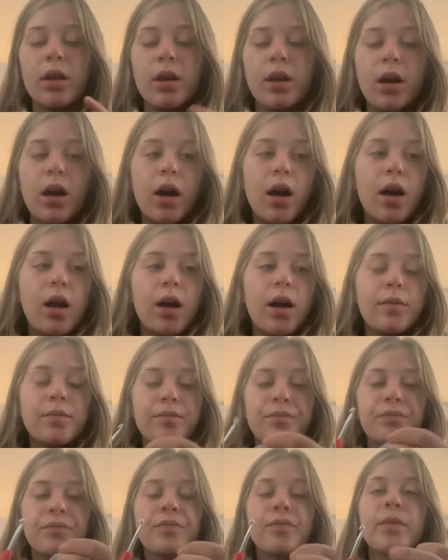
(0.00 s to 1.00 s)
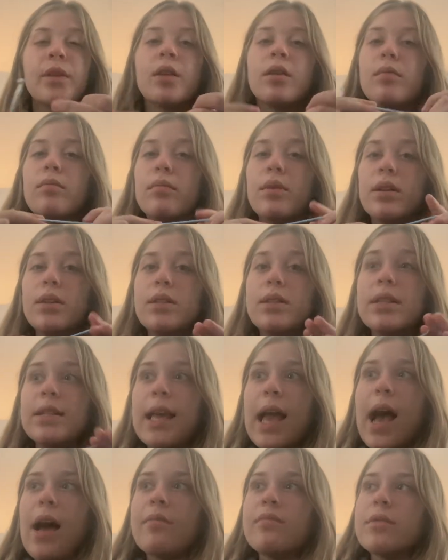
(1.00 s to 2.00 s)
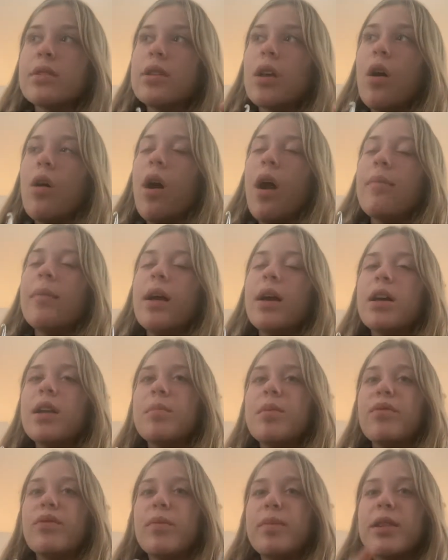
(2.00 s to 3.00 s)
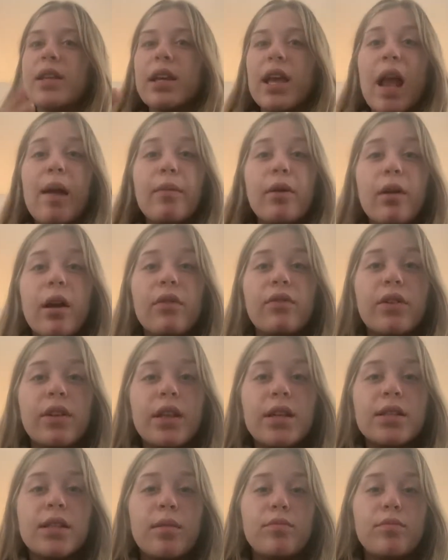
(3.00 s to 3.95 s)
But yeah, so I'm not going to be flipping the camera around for this.